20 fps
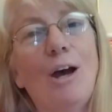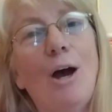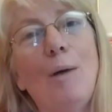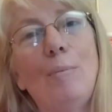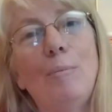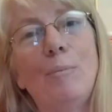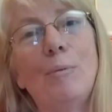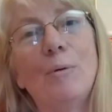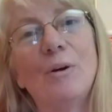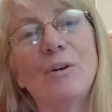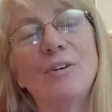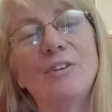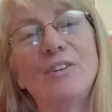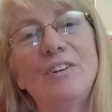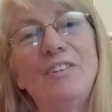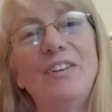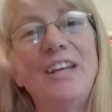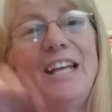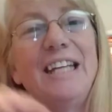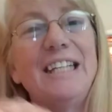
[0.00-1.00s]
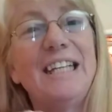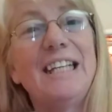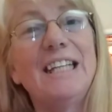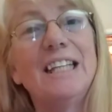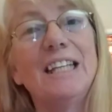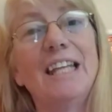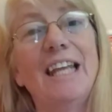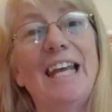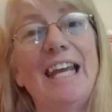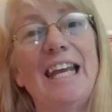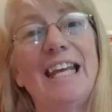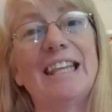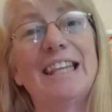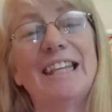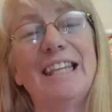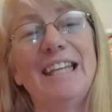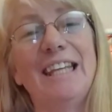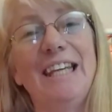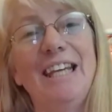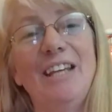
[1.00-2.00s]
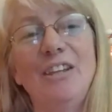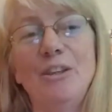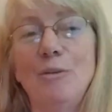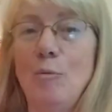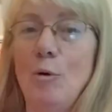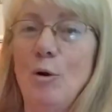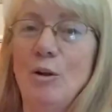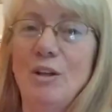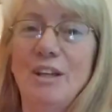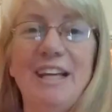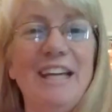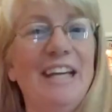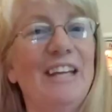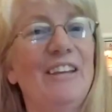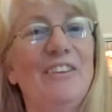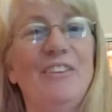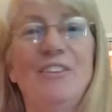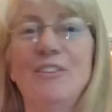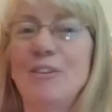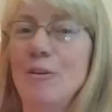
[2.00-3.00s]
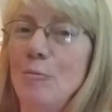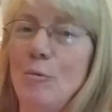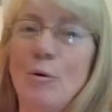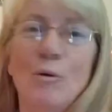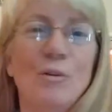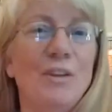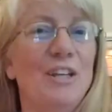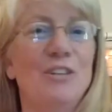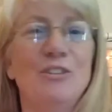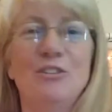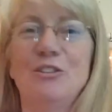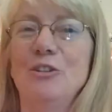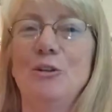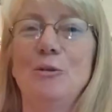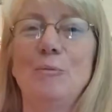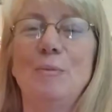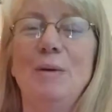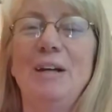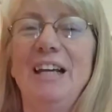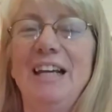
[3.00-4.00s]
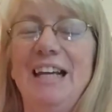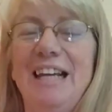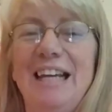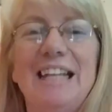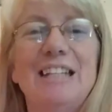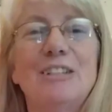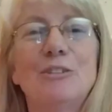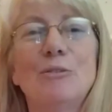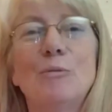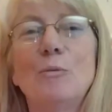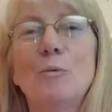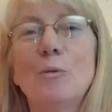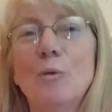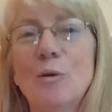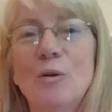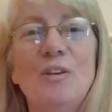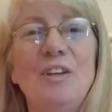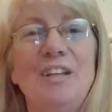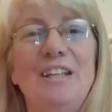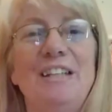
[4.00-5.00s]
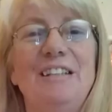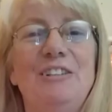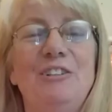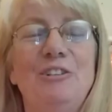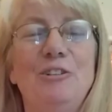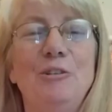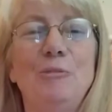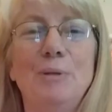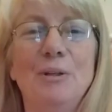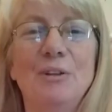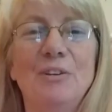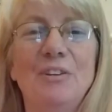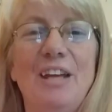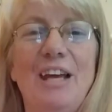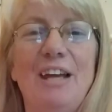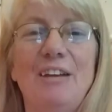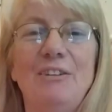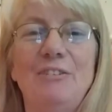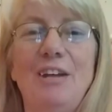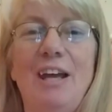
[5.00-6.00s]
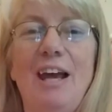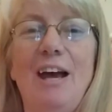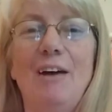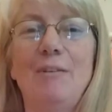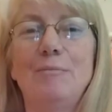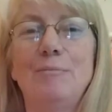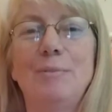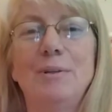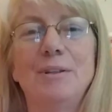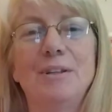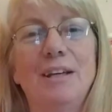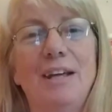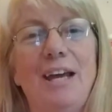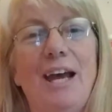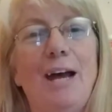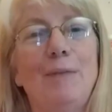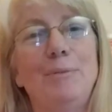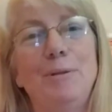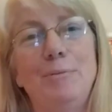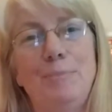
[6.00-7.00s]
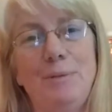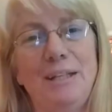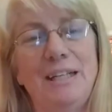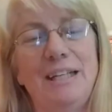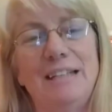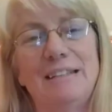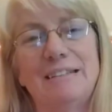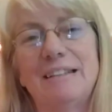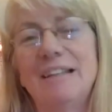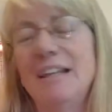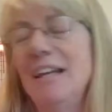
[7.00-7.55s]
upwards. They need length. The more length, the more they zoom. It's worth it to build that to have happy piggies.